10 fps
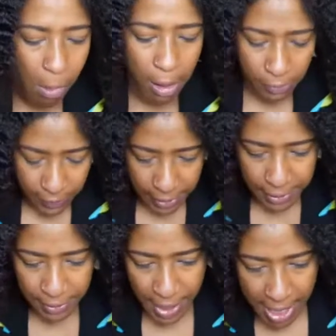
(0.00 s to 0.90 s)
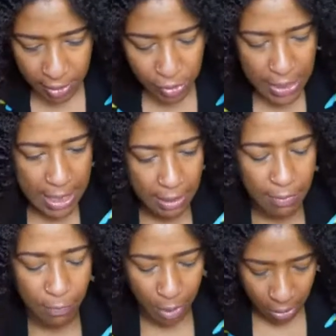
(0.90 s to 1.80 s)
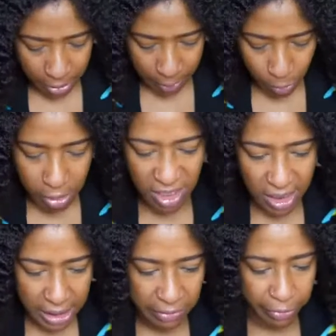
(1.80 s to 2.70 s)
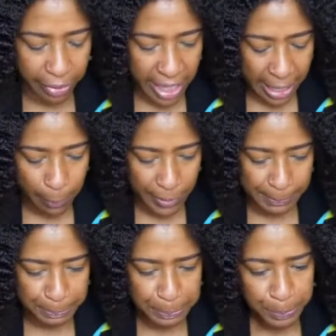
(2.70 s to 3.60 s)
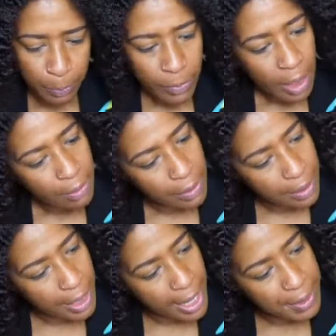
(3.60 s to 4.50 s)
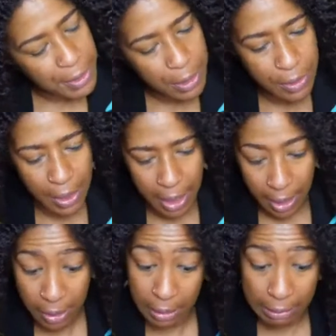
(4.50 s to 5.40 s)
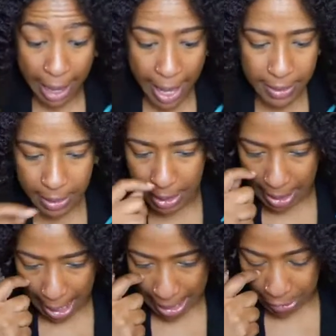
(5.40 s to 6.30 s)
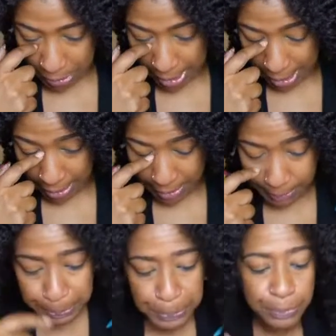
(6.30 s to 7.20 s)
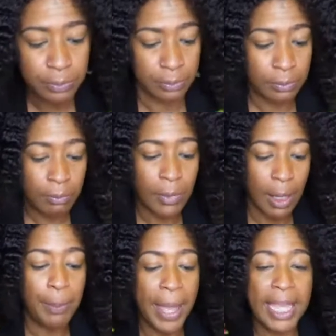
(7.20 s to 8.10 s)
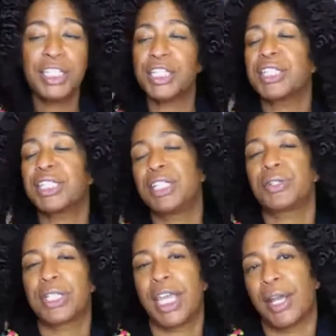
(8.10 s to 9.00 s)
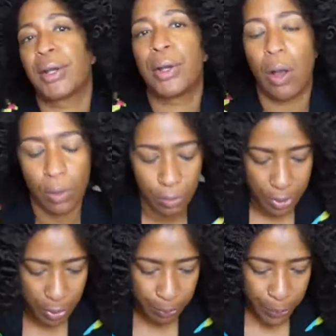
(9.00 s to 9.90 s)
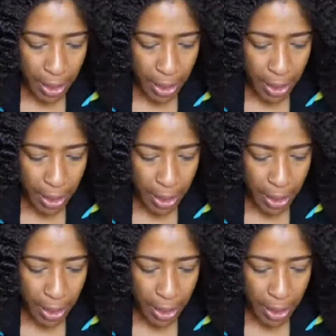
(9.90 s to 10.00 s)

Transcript: I think that's it for all I wanted to say for that one. The next thing, the last thing actually is patient centered care goals.